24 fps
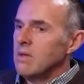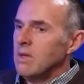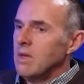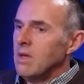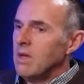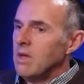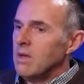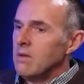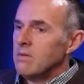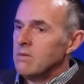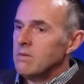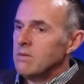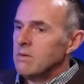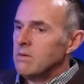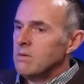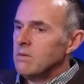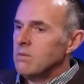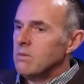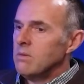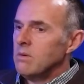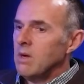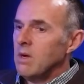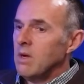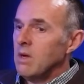Yeah.
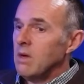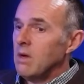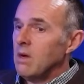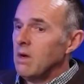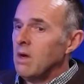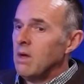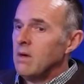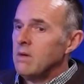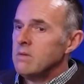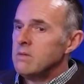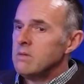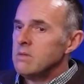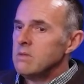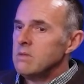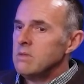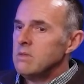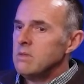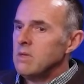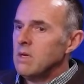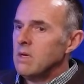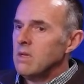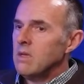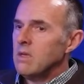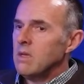So
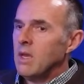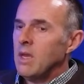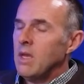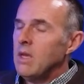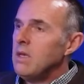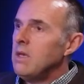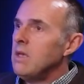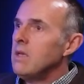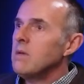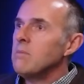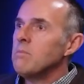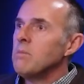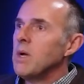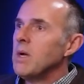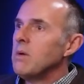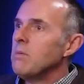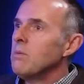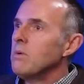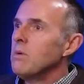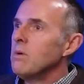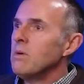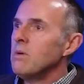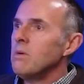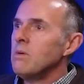honestly, Andy, in my
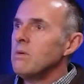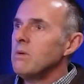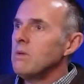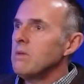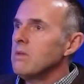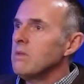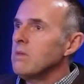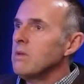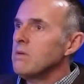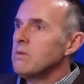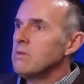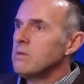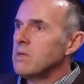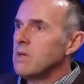world, those